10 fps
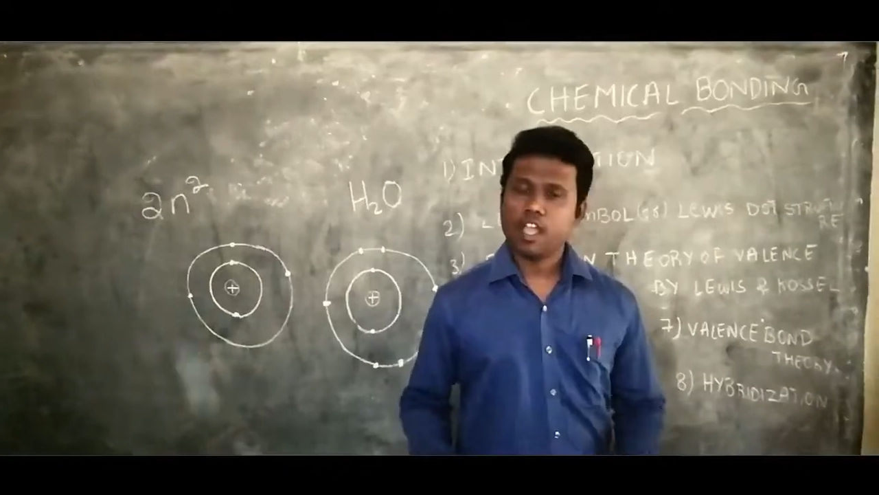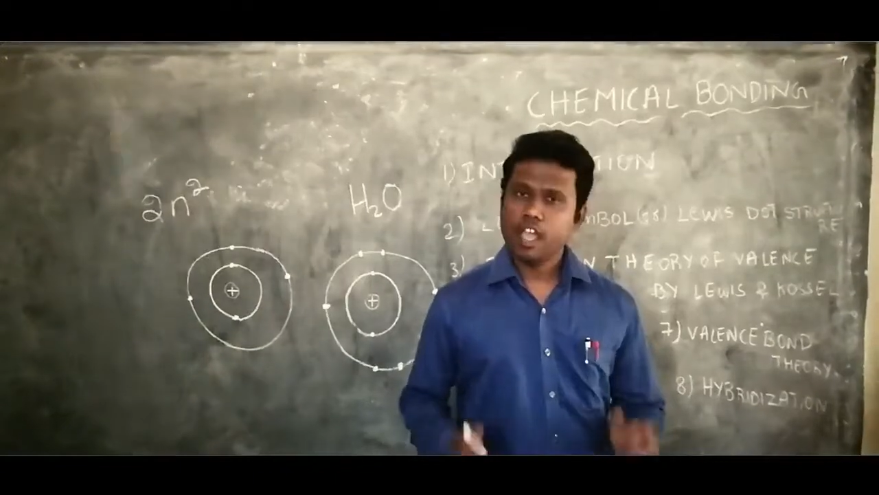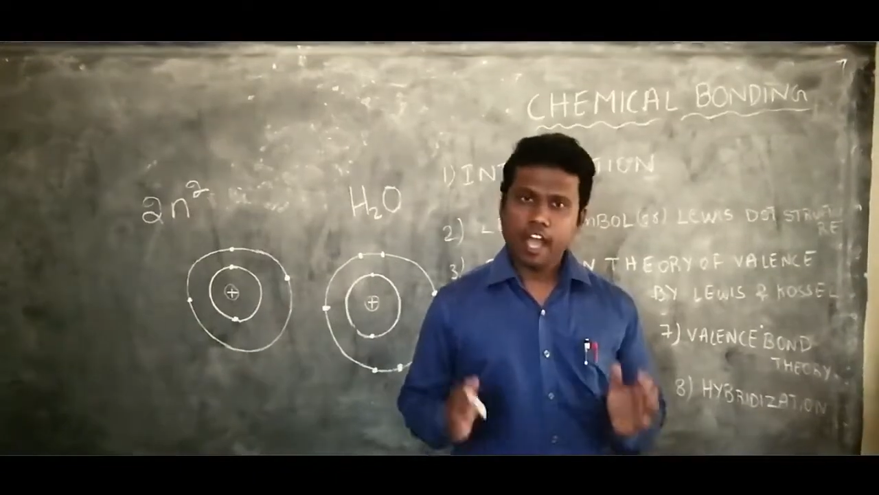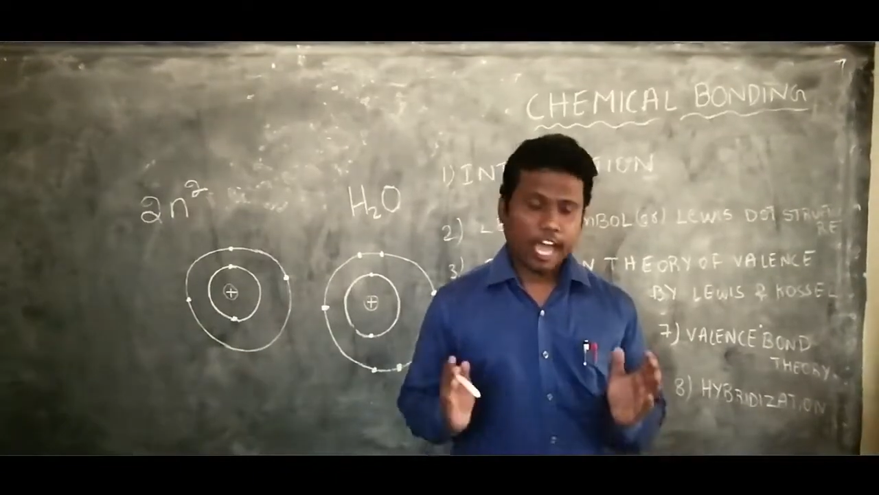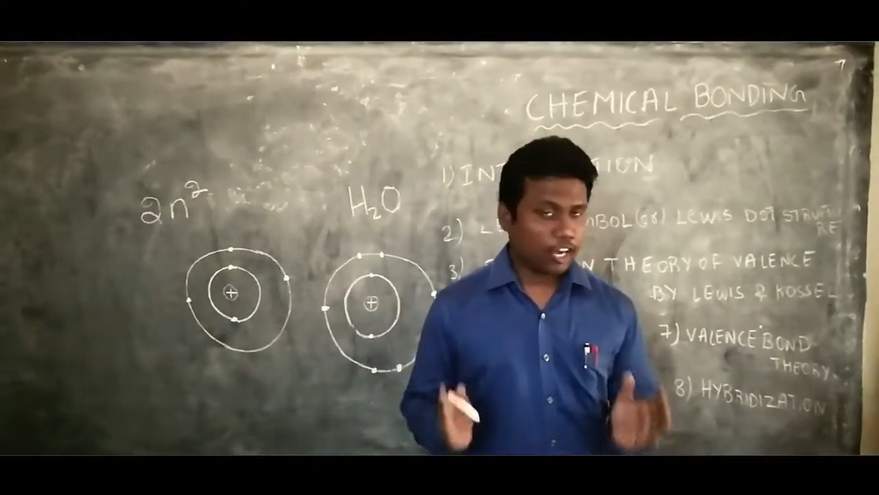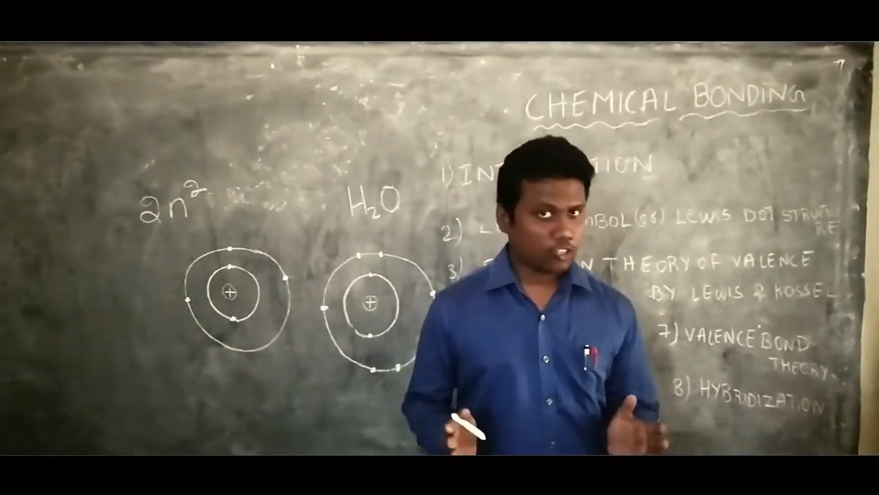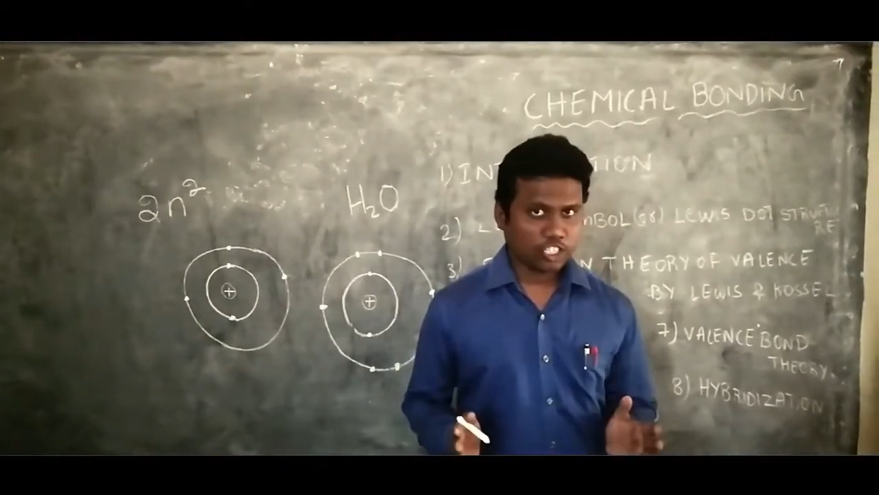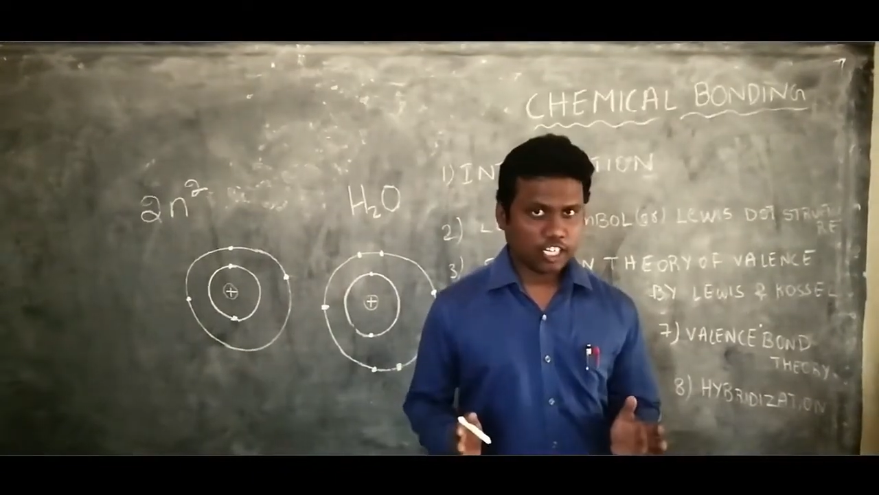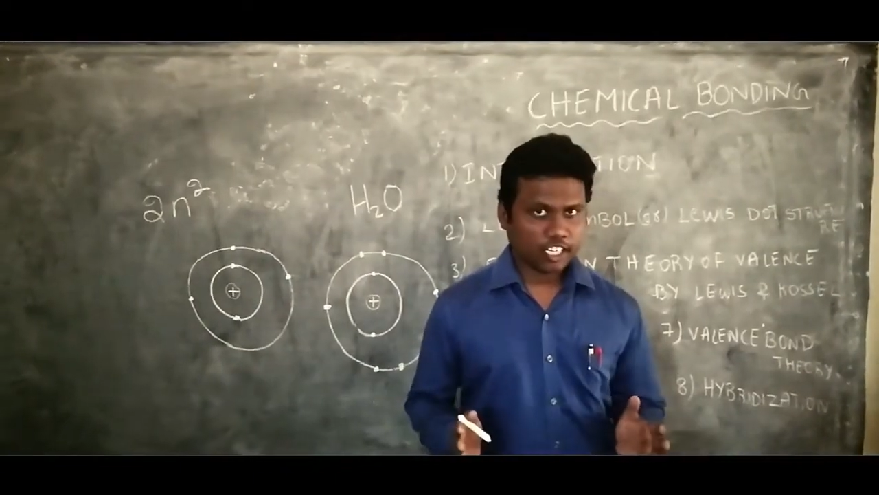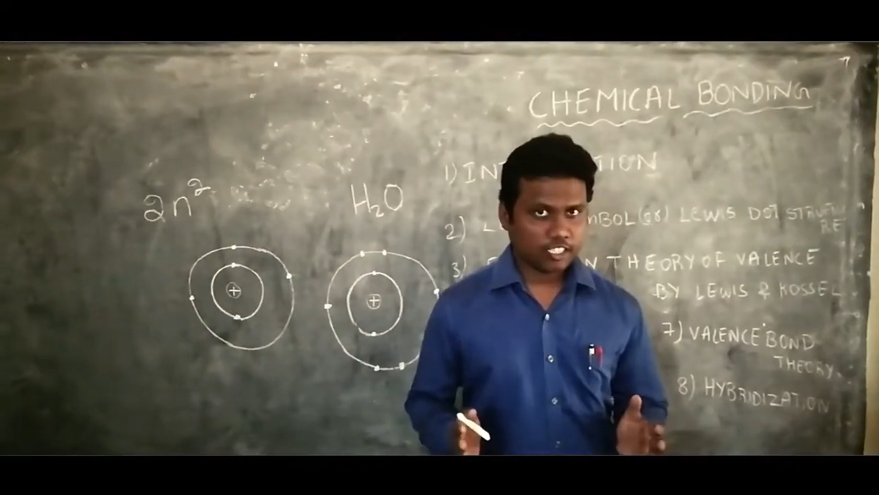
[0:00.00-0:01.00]
Hello
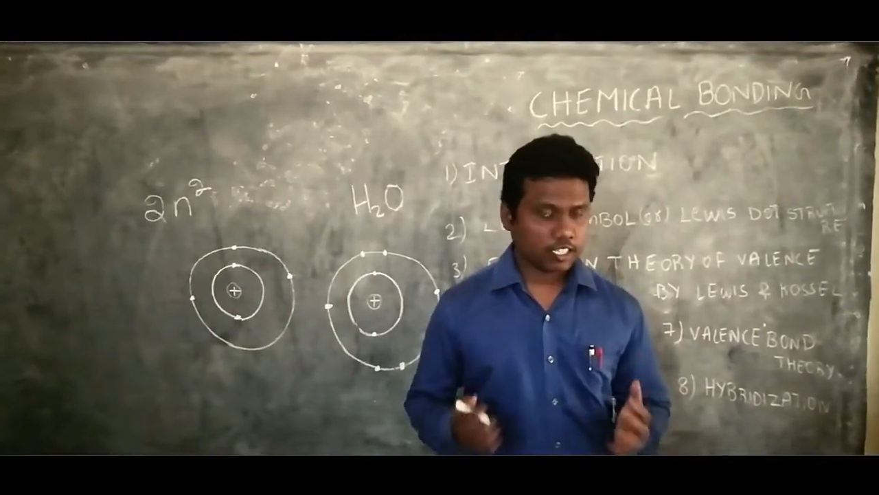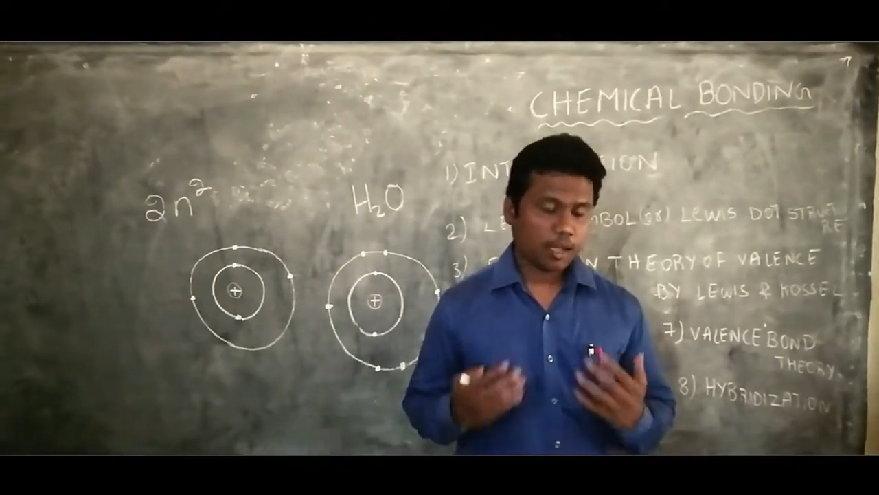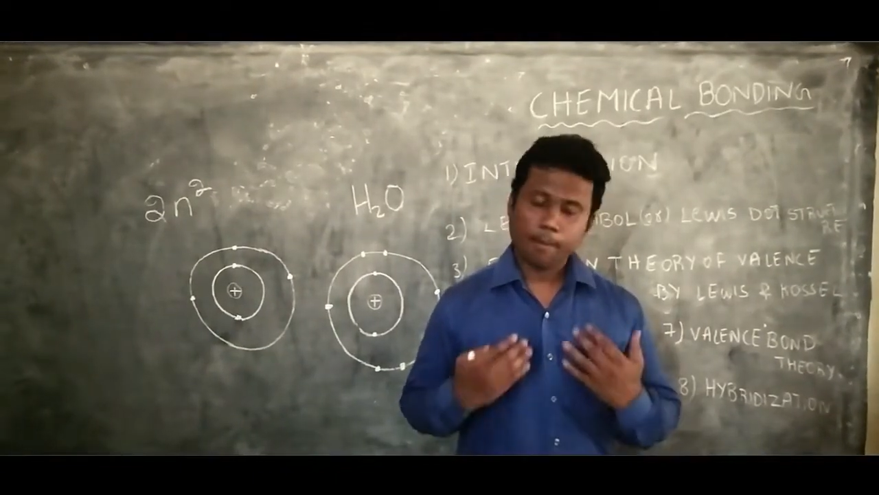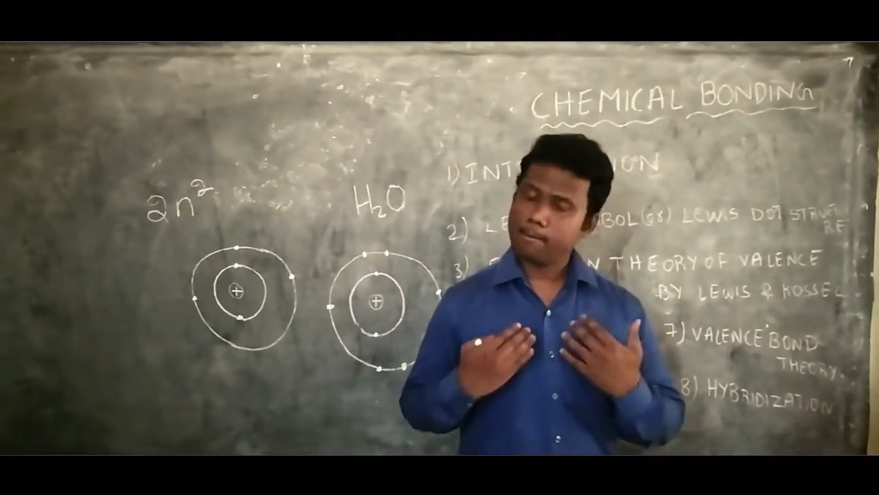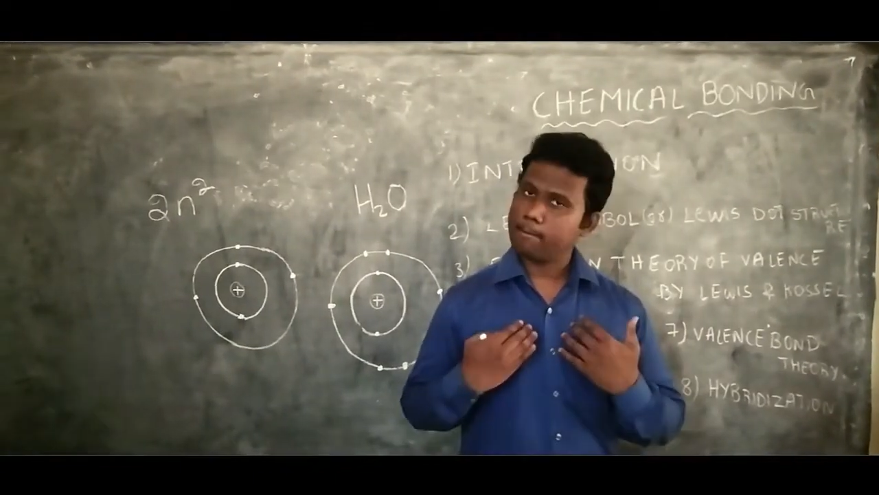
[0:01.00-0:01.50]
children, my